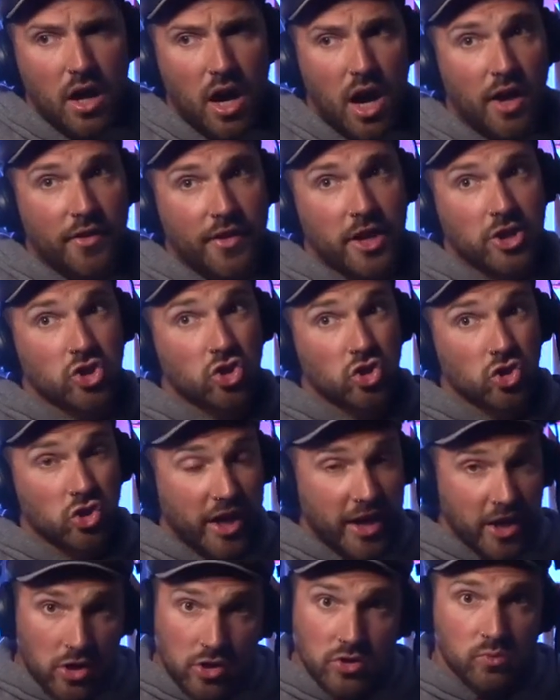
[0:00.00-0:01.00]
uh, that
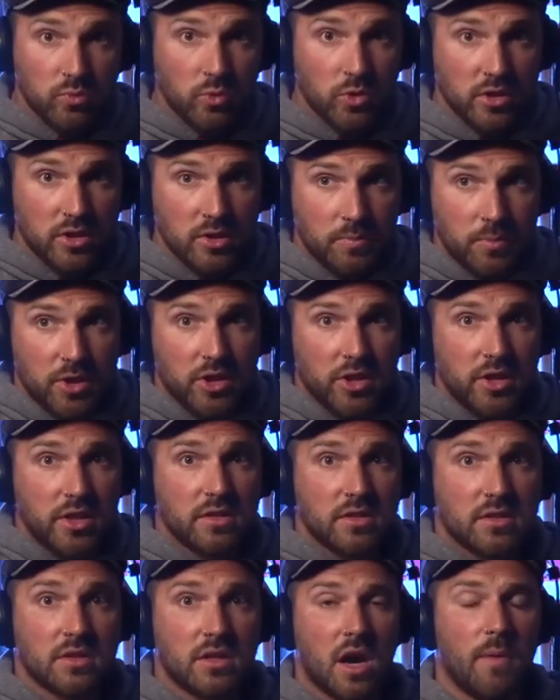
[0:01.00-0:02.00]
trainers will
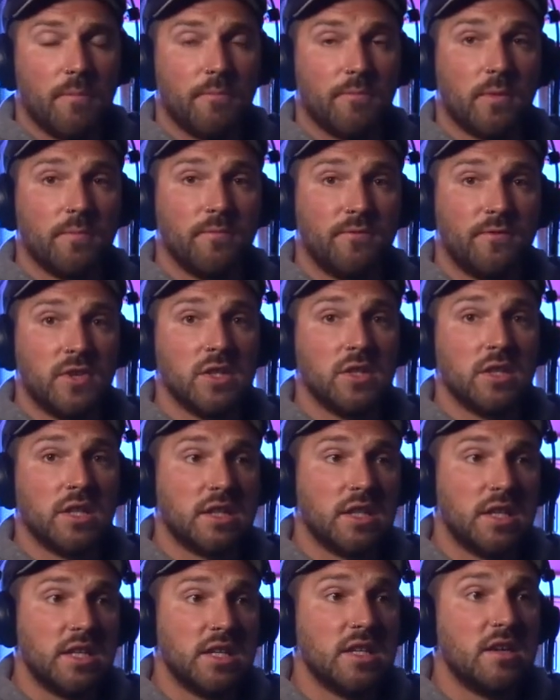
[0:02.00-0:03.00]
experience come from
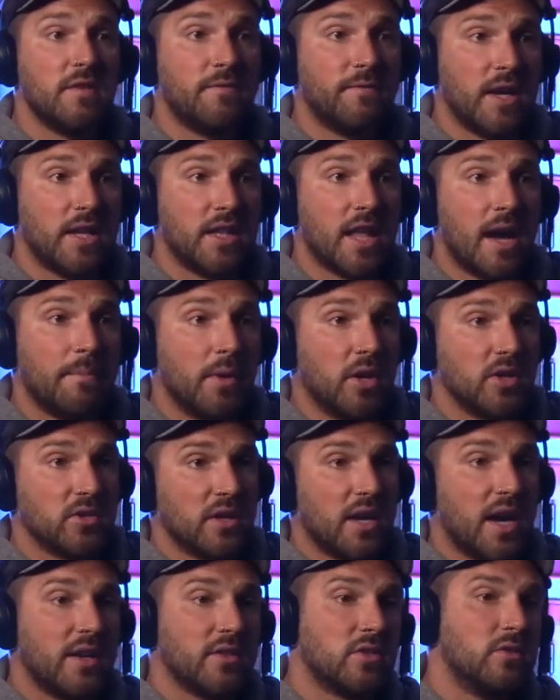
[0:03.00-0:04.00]
feeling the need to fade that
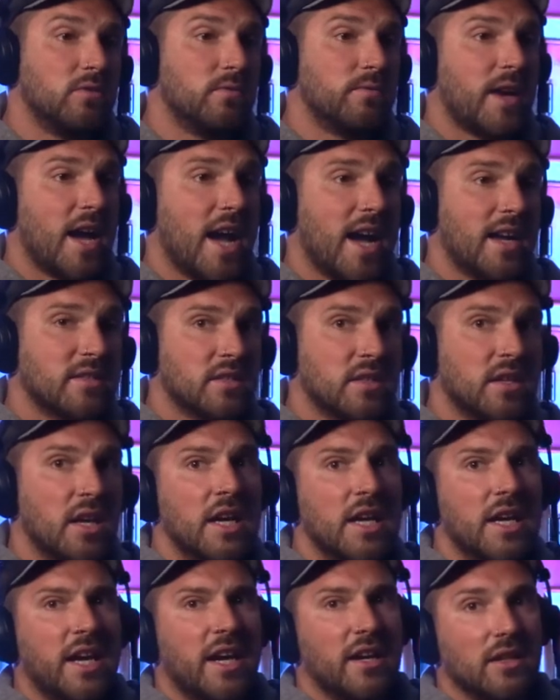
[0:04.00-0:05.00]
muzzle out too fast.
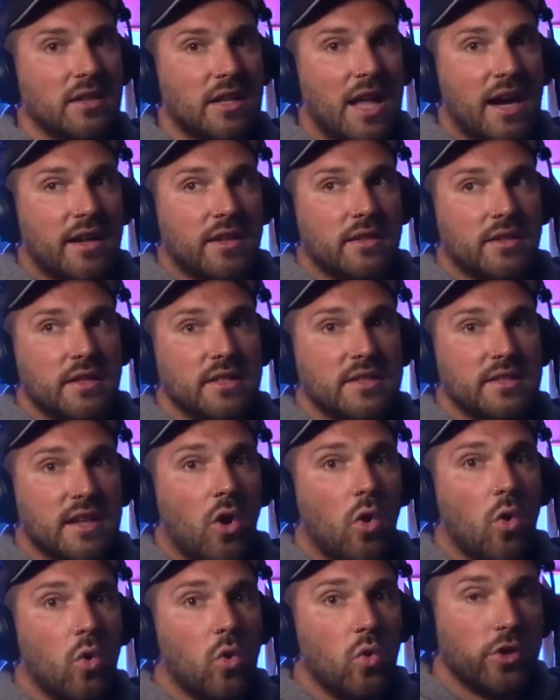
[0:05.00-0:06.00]
And yeah. a lot of the things that
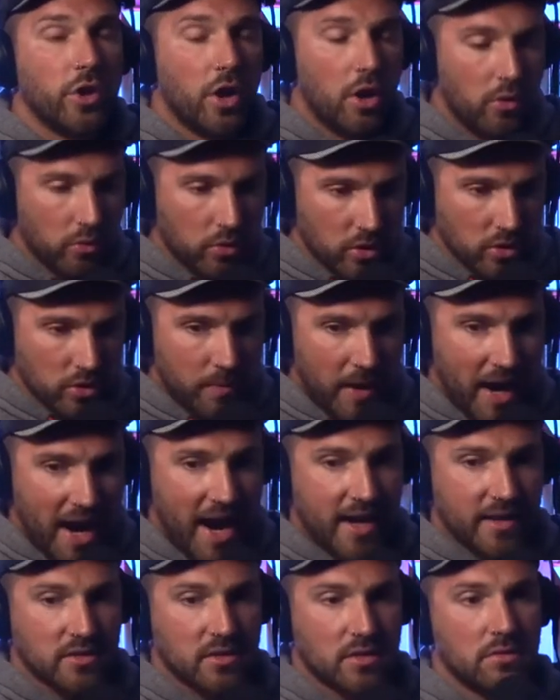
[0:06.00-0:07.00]
hold owners
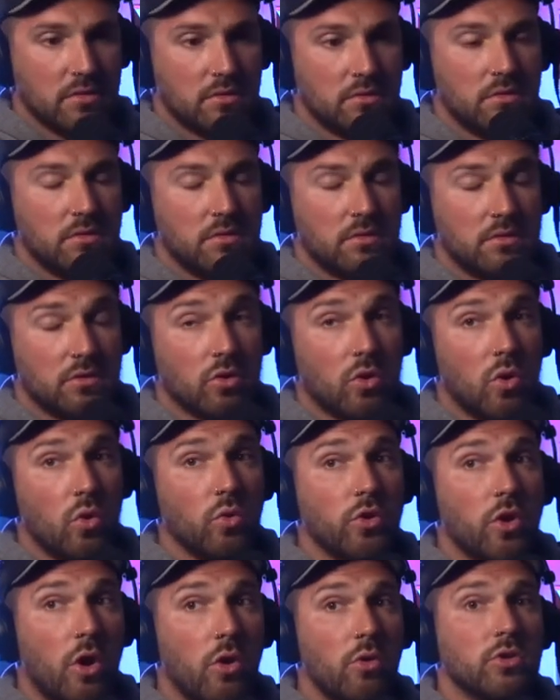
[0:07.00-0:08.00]
past or
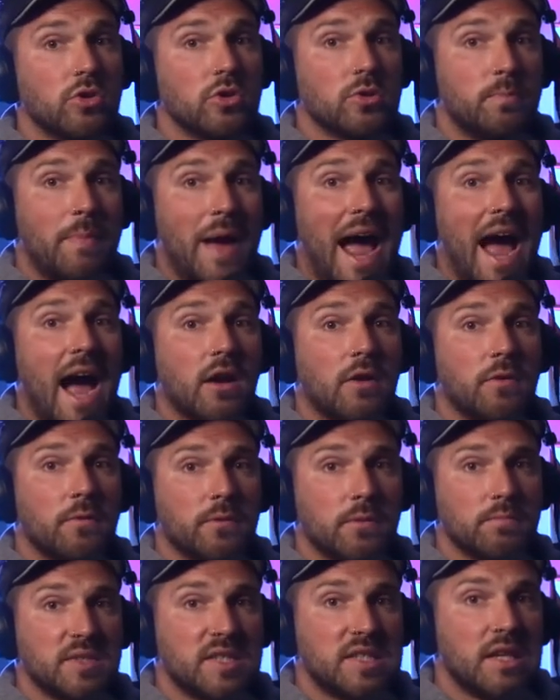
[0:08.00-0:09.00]
hold owners back
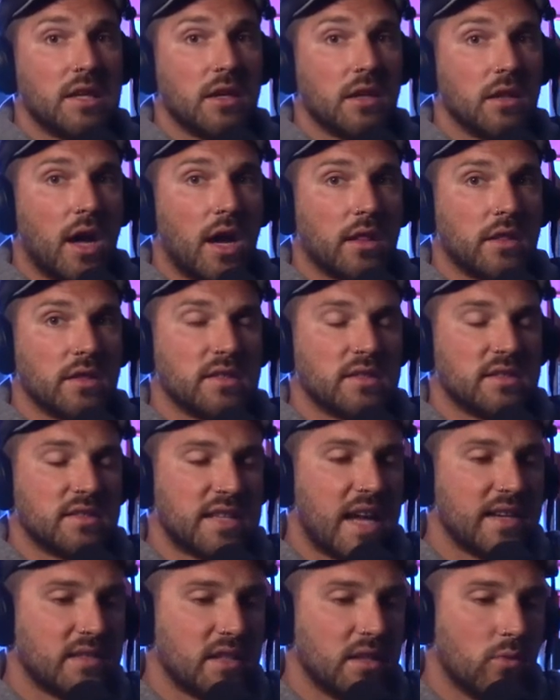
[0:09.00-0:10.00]
from seeing a lot of the
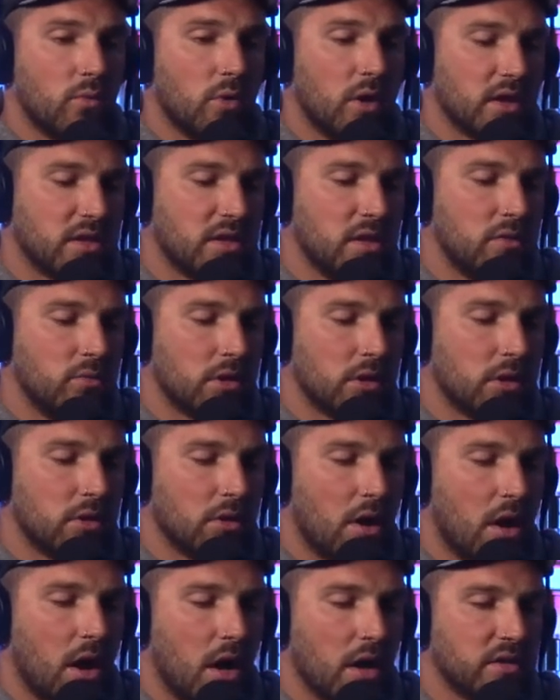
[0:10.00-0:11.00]
success they want to see with their
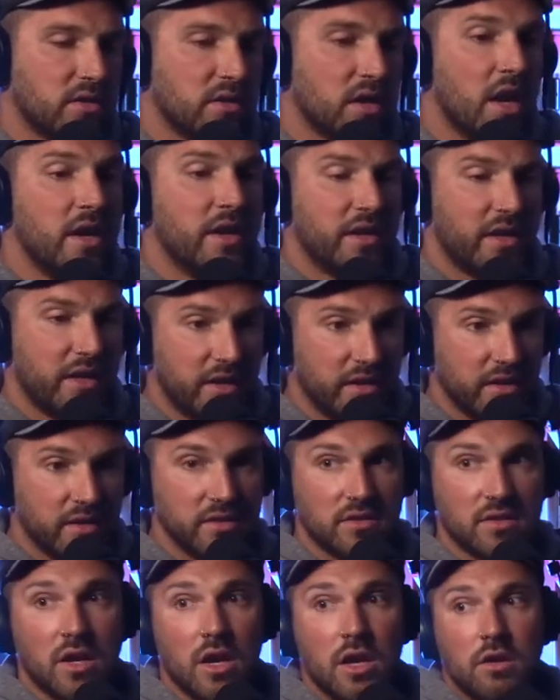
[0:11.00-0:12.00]
dogs
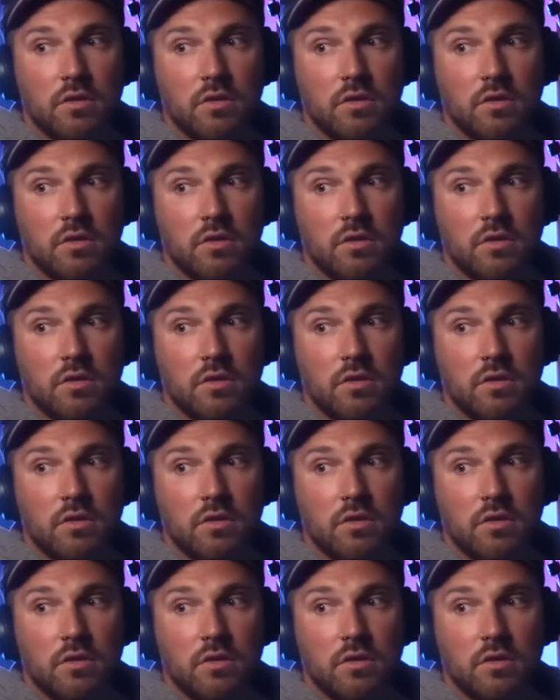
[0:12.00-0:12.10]
is